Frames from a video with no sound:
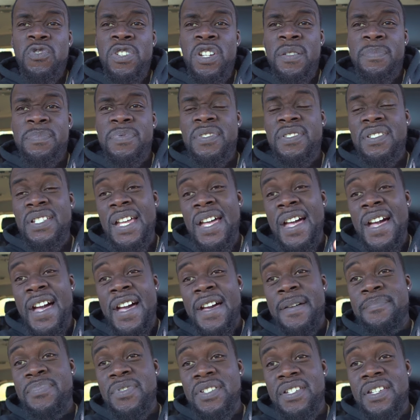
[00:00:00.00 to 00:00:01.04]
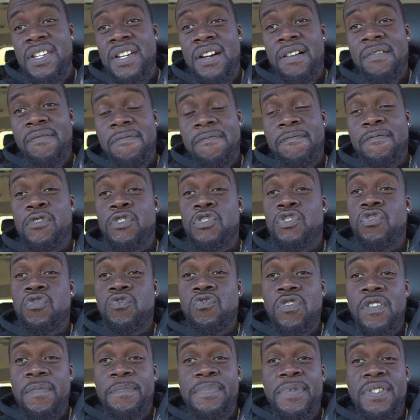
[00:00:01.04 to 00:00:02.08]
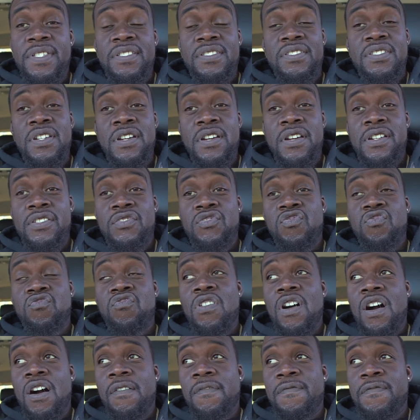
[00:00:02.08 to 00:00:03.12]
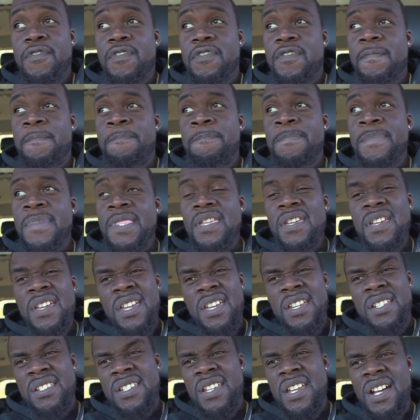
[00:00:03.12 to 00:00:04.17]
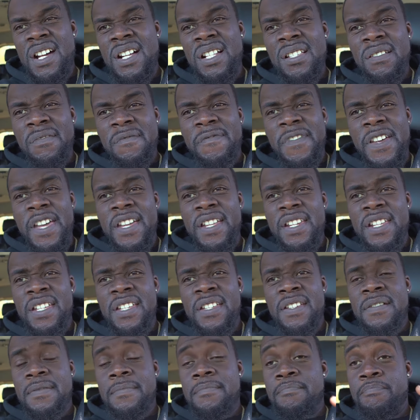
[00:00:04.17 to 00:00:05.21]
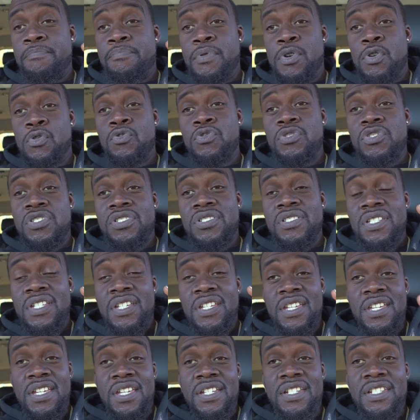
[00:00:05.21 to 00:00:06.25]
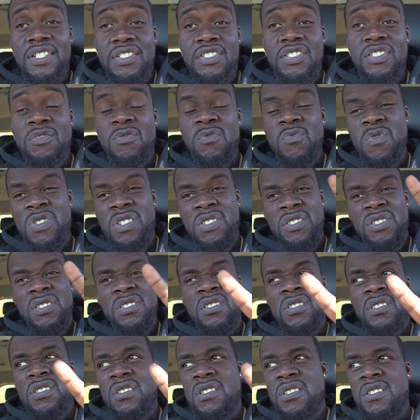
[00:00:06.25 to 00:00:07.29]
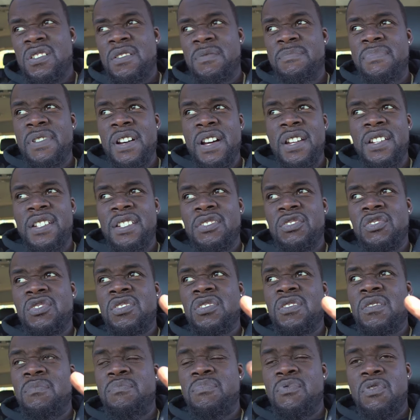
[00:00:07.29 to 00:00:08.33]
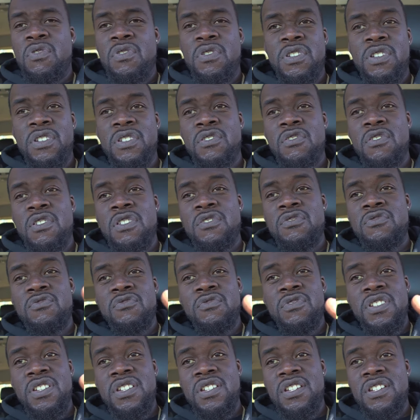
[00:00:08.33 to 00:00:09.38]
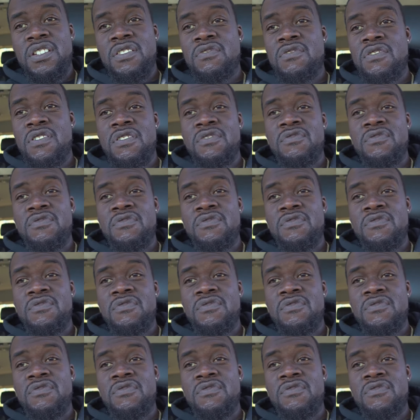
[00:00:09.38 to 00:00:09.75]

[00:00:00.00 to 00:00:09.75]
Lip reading: rips IBF for stripping Terence Crawford and elevating Boots Ennis. What's good, everybody? It's your boy, Cardinal Red